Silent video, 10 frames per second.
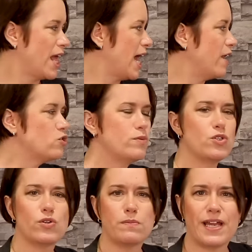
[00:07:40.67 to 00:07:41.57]
And that's what we're
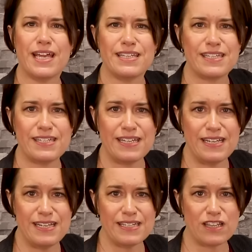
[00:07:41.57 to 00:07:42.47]
talking about here.
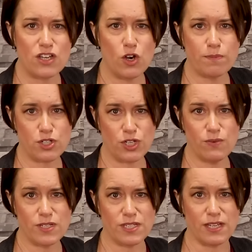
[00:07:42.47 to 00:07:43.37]
Seize the
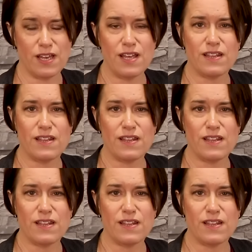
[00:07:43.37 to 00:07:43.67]
opportunity.